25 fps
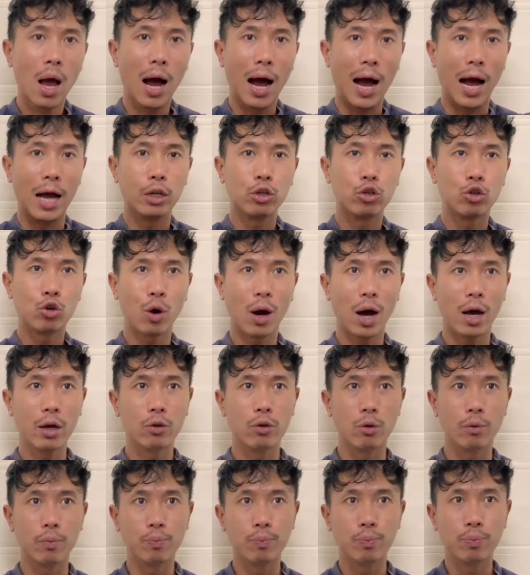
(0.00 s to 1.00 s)
I try
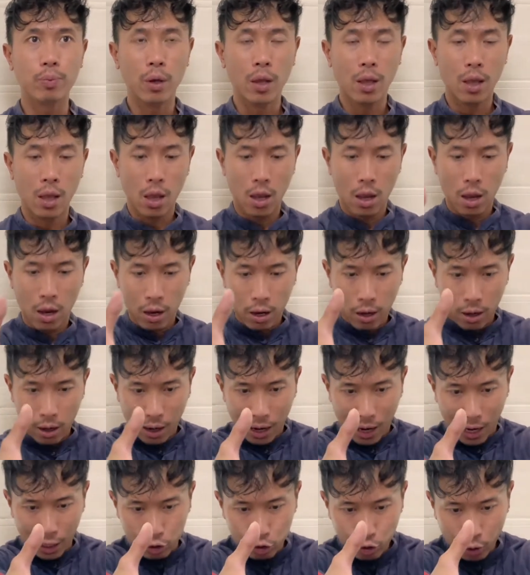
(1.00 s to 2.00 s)

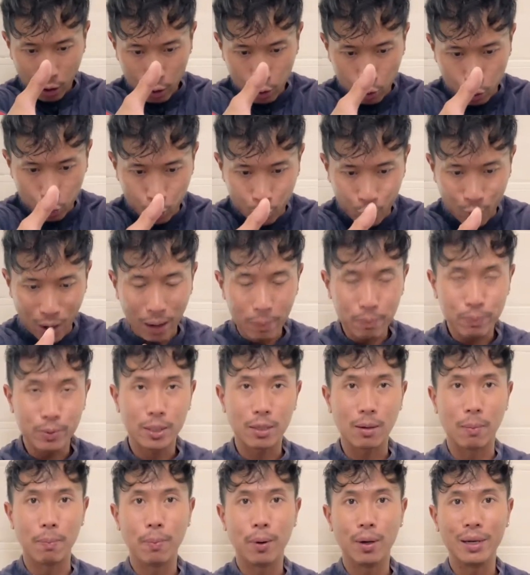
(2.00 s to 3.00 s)
to grab
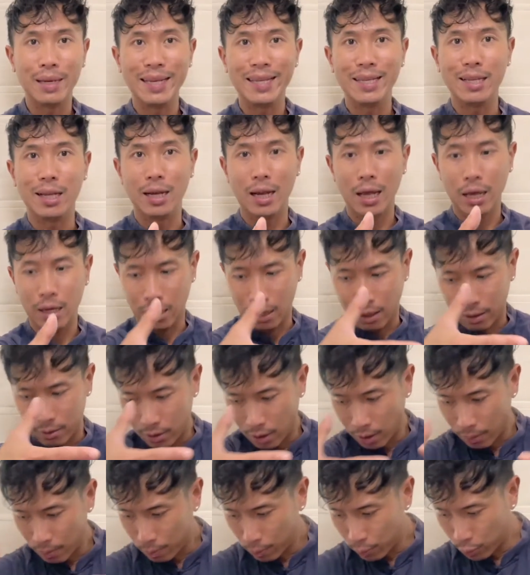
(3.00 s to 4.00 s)
somebody the leg
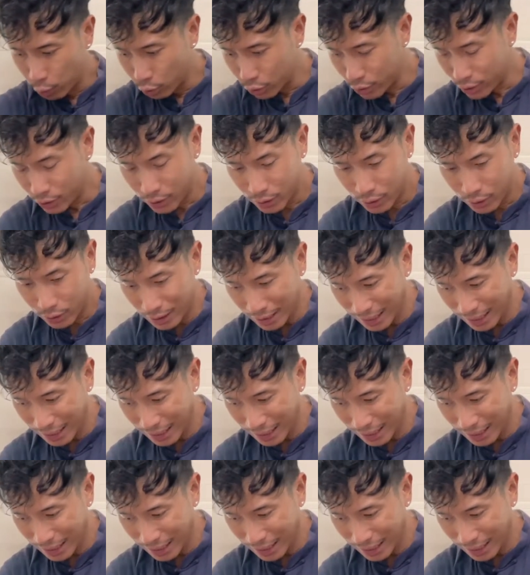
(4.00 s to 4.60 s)
and then push